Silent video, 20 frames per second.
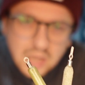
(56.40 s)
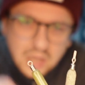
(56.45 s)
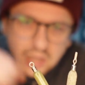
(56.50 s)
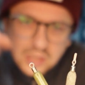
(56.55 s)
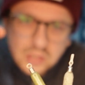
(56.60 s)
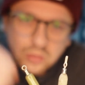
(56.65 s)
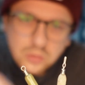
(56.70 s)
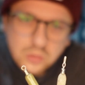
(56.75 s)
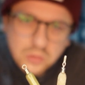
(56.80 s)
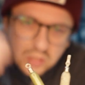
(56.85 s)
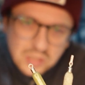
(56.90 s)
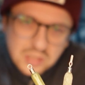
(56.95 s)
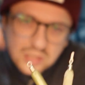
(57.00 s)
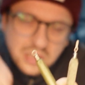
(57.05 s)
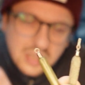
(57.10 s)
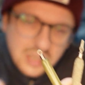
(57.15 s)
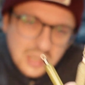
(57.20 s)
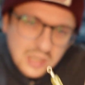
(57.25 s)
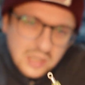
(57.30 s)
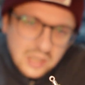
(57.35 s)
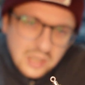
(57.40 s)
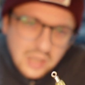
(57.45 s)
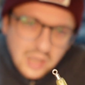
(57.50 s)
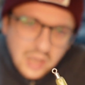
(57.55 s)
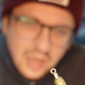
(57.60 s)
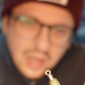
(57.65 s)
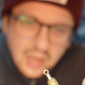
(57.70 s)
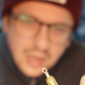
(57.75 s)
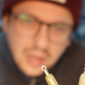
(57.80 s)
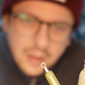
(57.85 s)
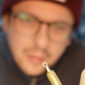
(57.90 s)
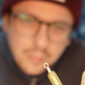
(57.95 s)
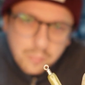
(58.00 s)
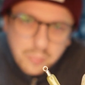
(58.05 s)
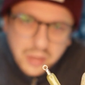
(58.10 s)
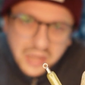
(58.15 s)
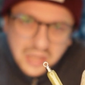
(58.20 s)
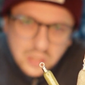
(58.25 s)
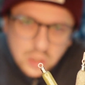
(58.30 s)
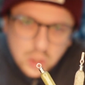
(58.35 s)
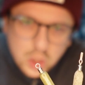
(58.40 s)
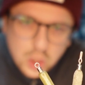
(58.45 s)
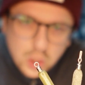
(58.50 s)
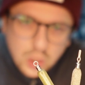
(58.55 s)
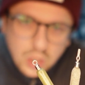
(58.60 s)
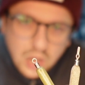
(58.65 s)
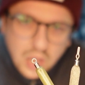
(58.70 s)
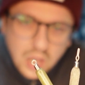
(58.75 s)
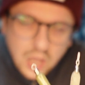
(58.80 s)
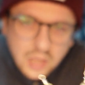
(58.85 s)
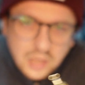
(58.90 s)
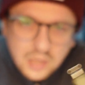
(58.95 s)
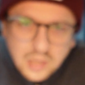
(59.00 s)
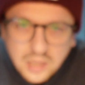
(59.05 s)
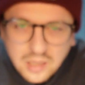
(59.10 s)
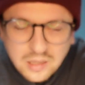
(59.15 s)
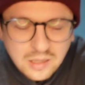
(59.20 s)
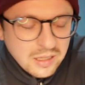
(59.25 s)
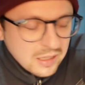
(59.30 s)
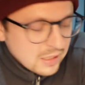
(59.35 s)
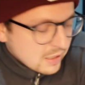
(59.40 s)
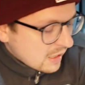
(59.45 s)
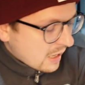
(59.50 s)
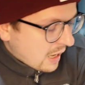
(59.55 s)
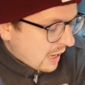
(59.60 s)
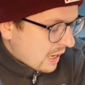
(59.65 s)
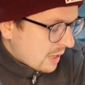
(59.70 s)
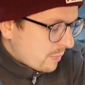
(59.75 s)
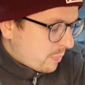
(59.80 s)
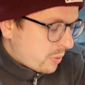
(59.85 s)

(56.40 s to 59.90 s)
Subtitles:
eyes to just pinch your line in. I